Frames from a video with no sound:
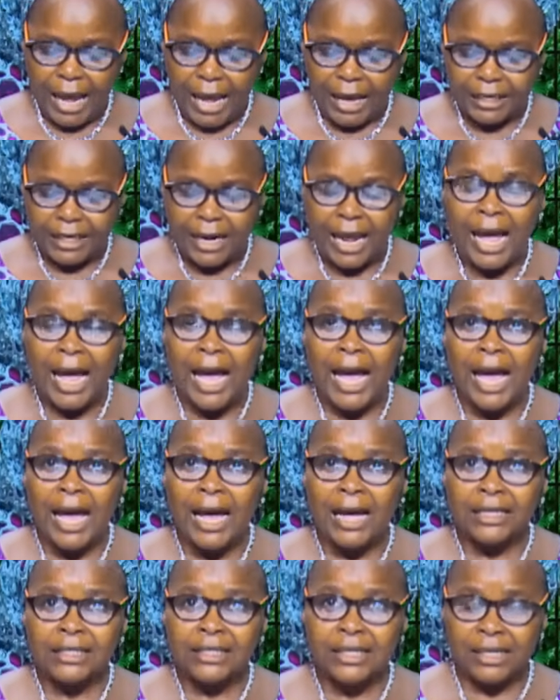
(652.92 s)
and
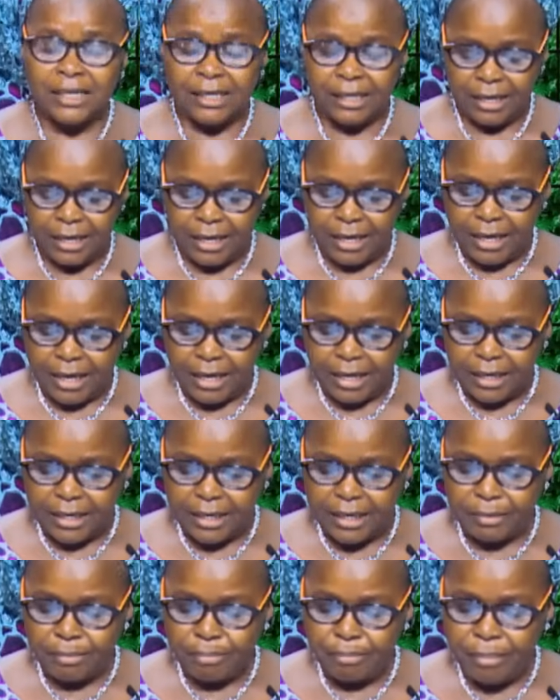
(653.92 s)
had
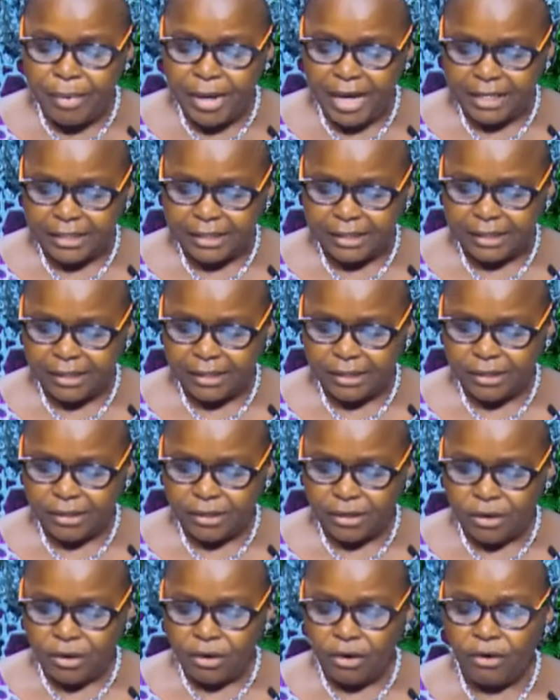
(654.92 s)
the best
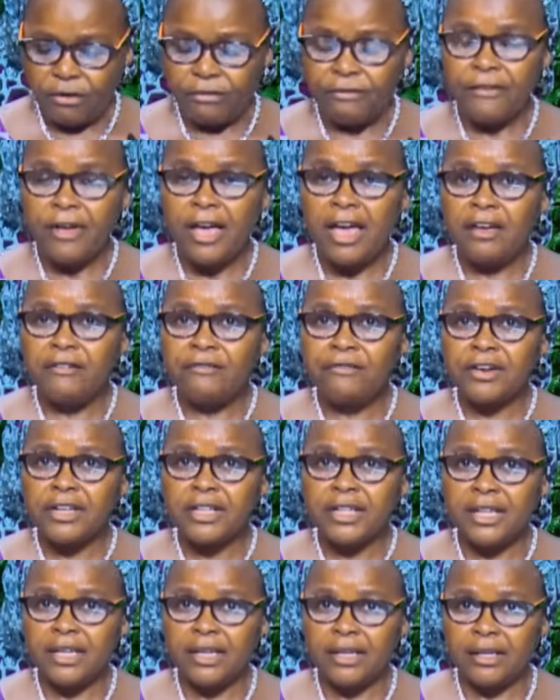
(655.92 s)
of
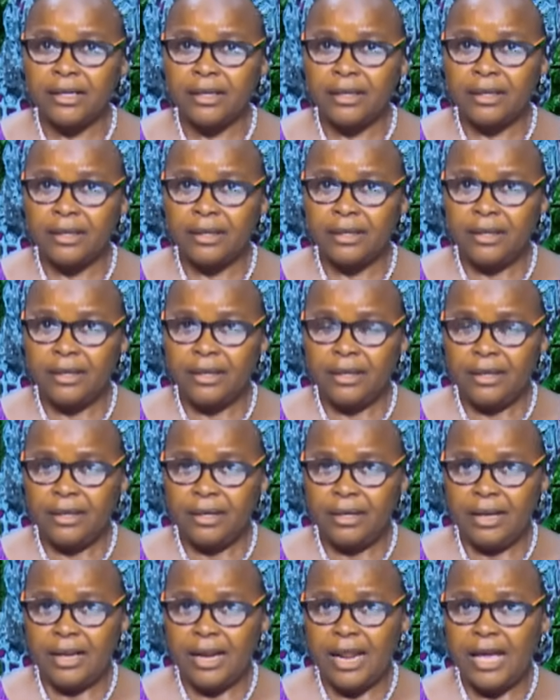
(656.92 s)
everything
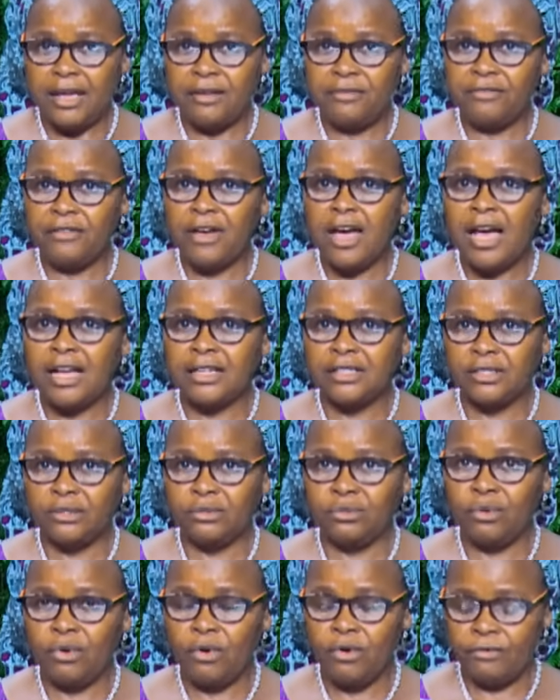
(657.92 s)
life has
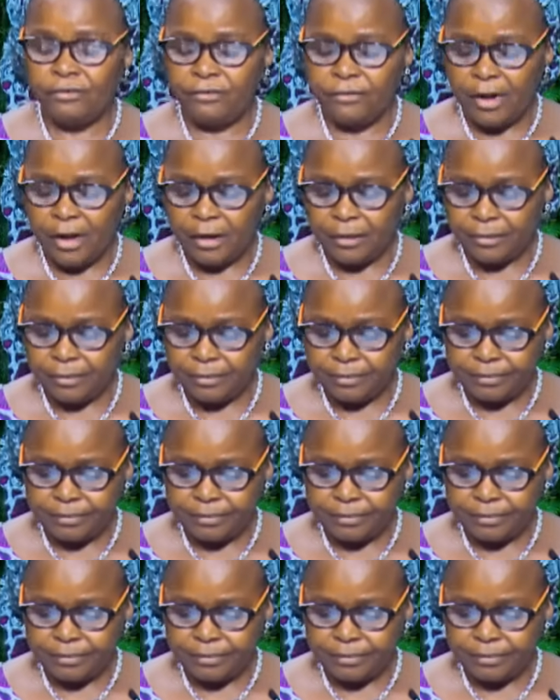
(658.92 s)
to offer,